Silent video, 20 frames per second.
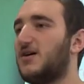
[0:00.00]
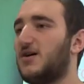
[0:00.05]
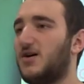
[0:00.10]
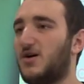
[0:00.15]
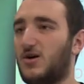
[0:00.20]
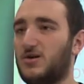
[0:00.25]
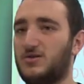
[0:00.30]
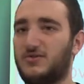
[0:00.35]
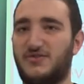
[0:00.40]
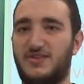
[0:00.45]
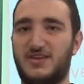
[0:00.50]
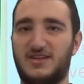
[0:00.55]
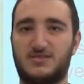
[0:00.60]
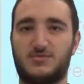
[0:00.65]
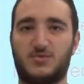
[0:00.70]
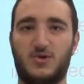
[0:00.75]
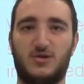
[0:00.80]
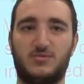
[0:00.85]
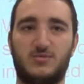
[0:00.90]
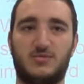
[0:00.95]
all of these
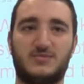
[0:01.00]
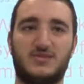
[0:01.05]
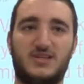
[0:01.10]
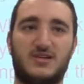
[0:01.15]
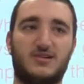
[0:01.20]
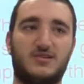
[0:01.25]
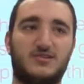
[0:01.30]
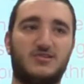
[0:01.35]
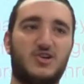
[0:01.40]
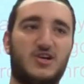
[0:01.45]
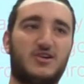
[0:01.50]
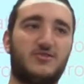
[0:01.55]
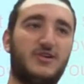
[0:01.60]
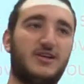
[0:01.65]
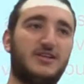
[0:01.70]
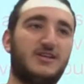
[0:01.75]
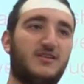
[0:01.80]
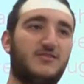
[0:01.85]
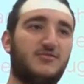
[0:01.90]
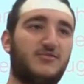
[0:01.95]
problems that are
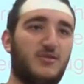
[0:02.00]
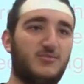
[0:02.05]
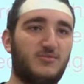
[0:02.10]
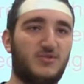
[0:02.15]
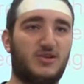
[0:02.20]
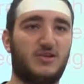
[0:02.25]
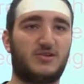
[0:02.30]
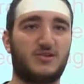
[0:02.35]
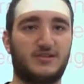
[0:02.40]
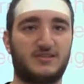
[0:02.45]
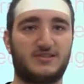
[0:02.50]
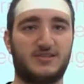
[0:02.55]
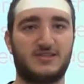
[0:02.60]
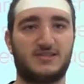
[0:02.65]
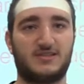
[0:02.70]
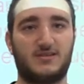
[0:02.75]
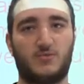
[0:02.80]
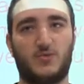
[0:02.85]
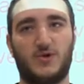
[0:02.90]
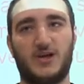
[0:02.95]
generating from the current
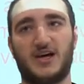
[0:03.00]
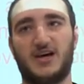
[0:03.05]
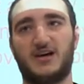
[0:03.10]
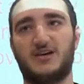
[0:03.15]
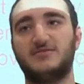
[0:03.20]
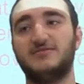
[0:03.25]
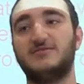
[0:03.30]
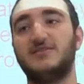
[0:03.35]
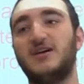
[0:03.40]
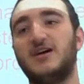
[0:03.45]
system we have?